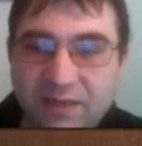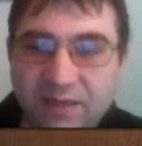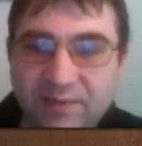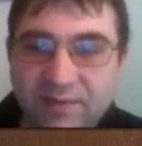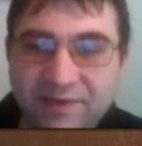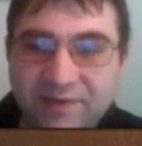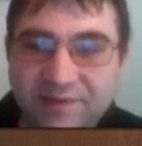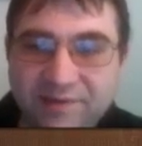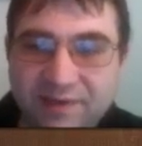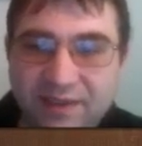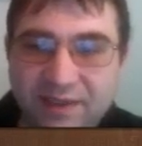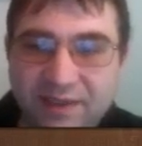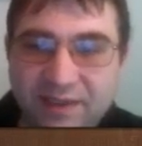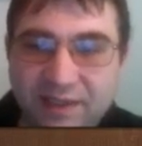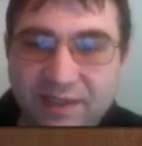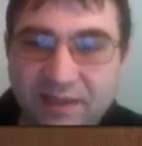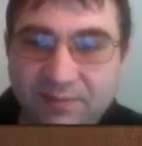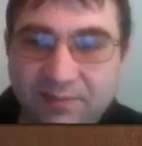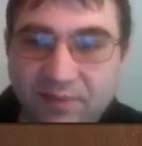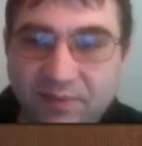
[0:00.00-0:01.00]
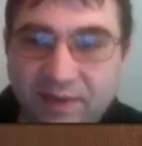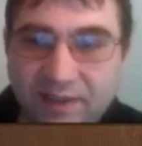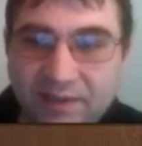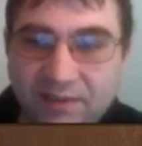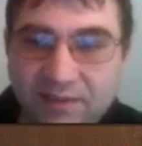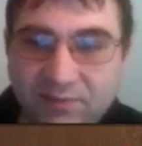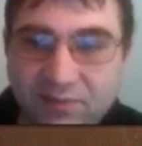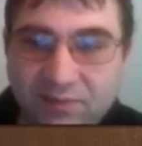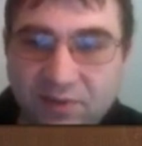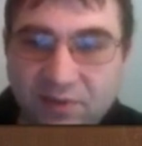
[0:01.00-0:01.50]
Instead, he played
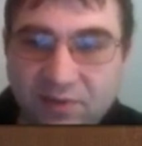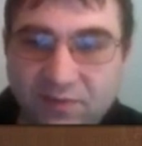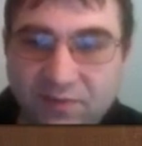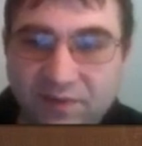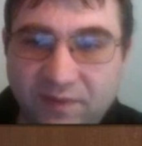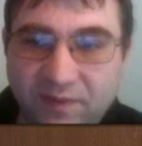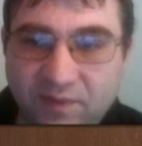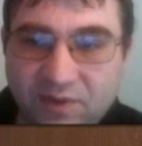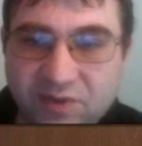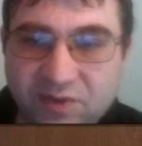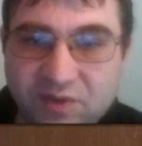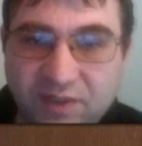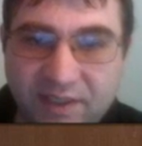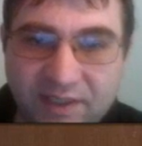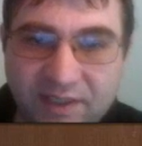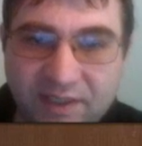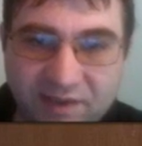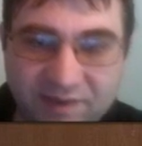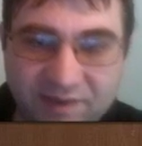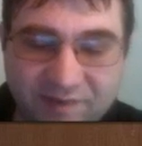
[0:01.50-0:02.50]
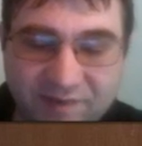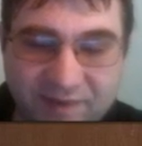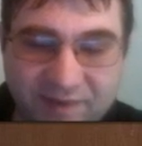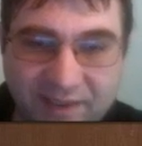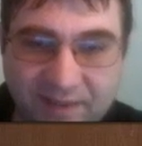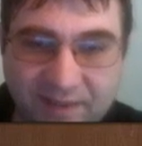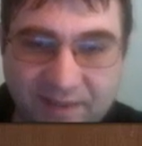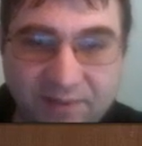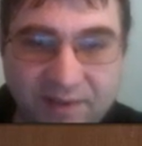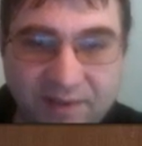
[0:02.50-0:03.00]
the move, he retreated his
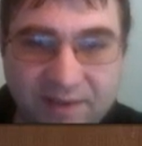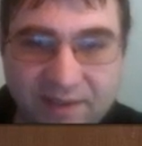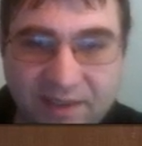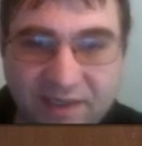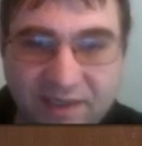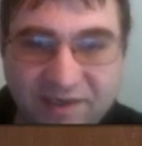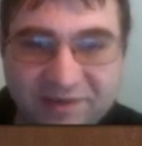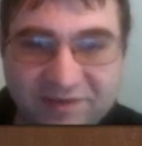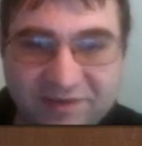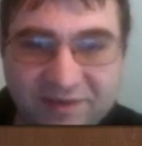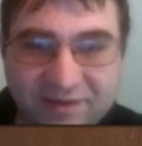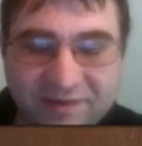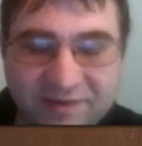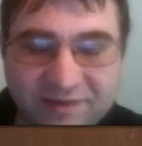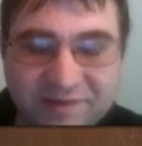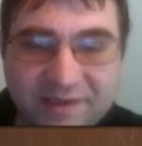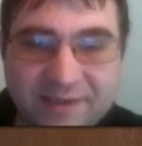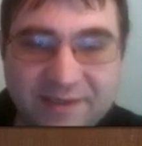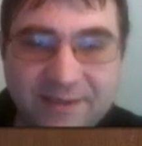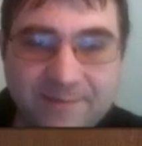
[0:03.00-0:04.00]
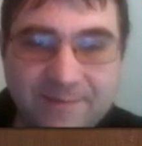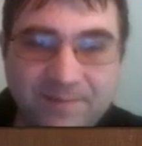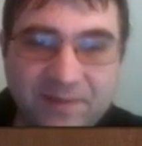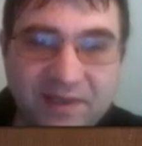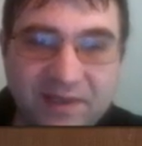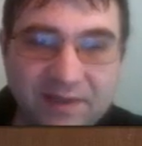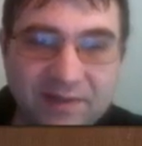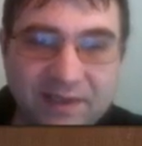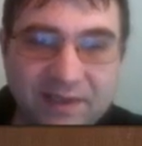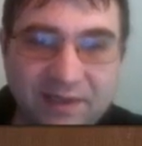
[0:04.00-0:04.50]
knight, he played knight a6,
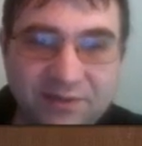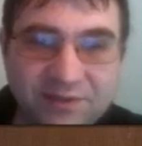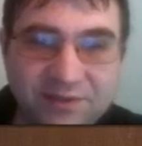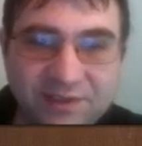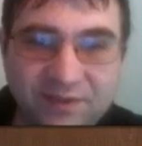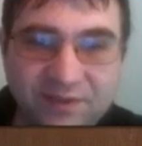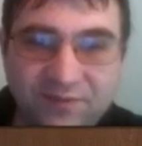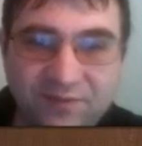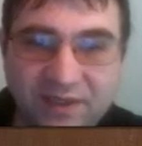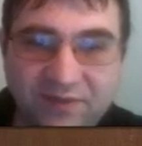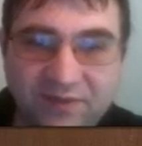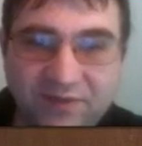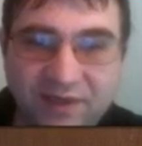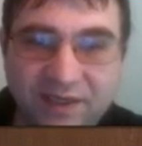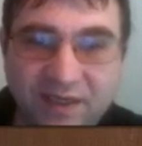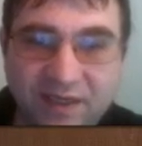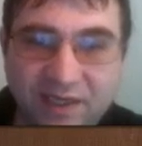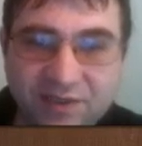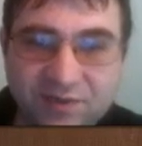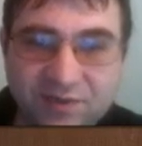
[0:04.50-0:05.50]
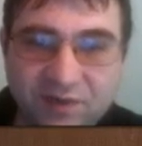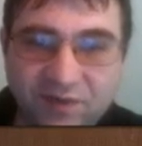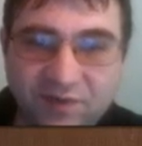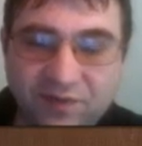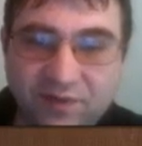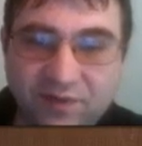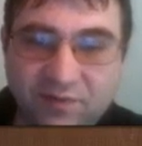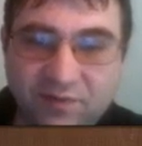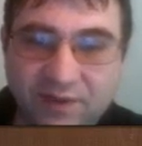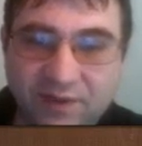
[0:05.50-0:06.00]
he allowed d5, and he actually
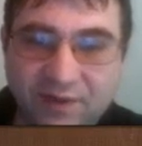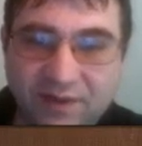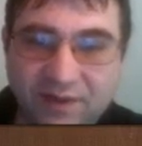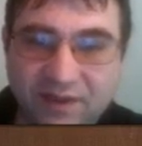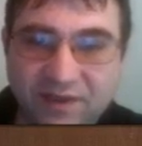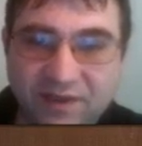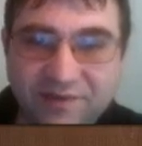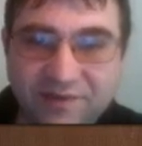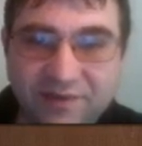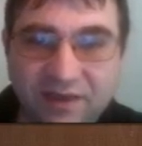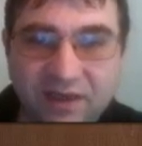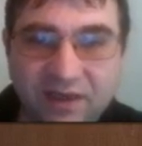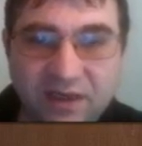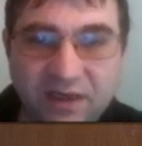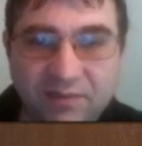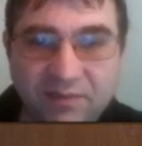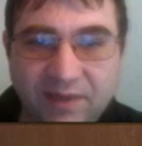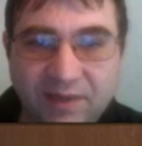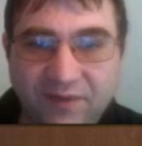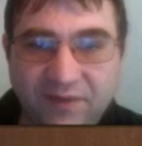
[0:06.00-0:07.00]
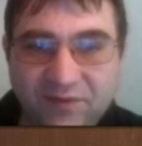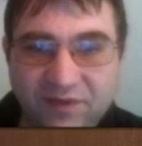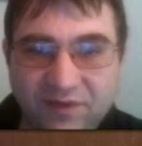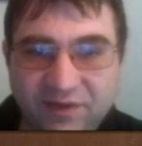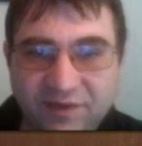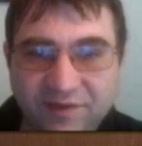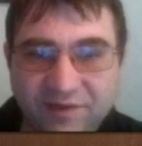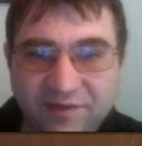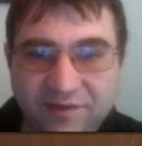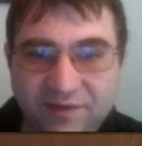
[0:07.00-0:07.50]
still won this after
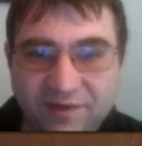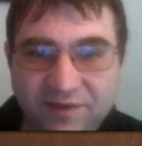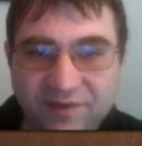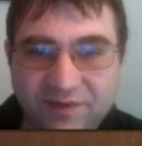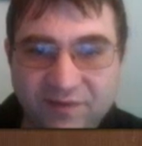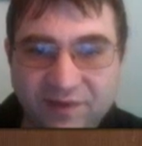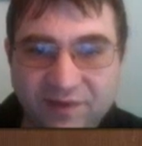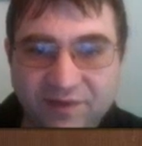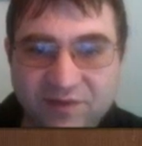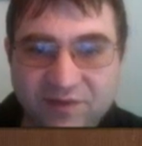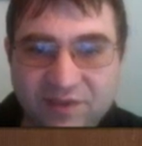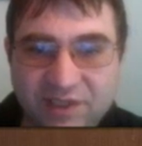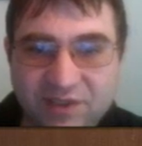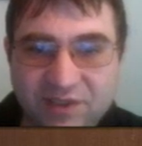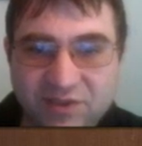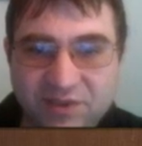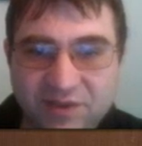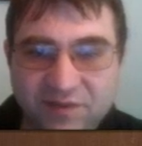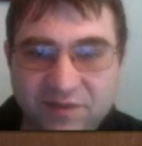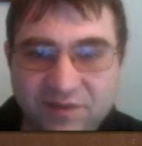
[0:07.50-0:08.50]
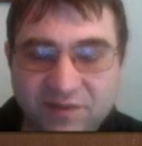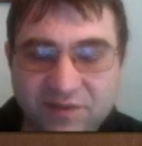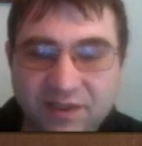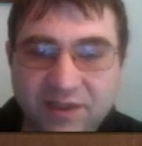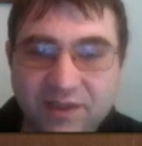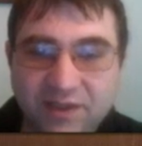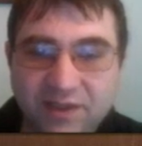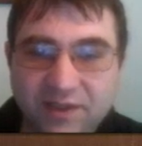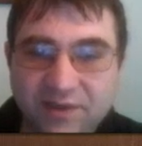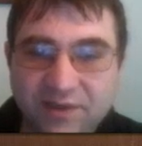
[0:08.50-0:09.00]
this series of exchanges
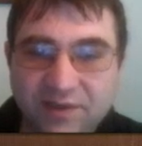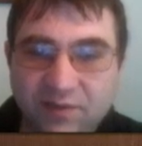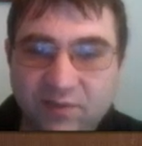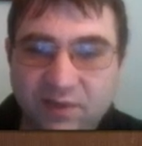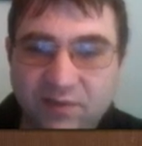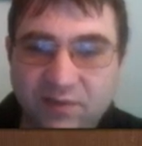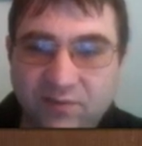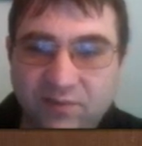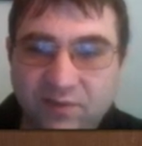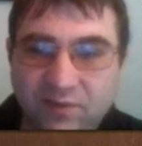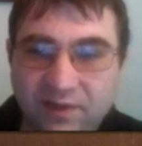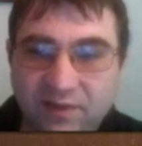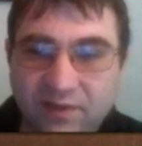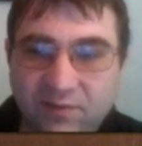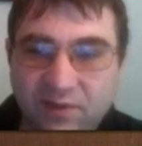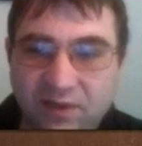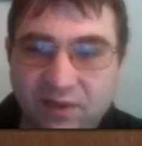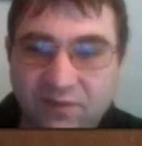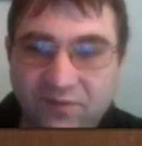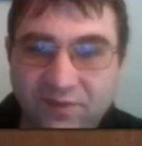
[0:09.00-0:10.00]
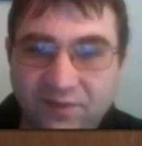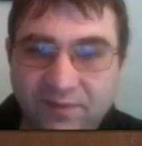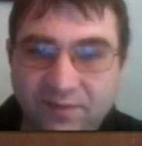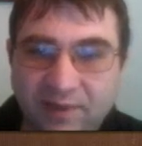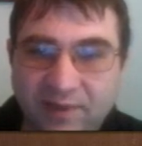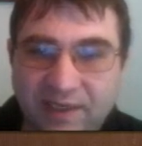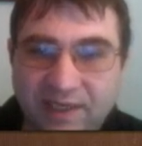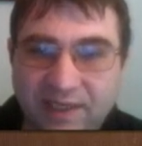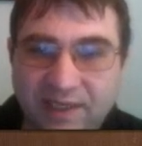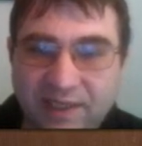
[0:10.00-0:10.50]
that went really well for
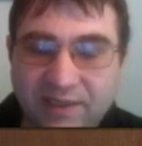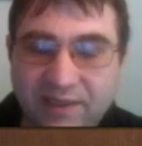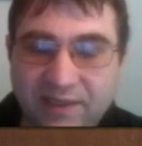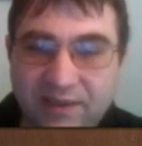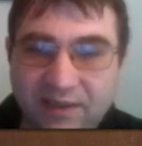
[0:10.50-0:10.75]
black.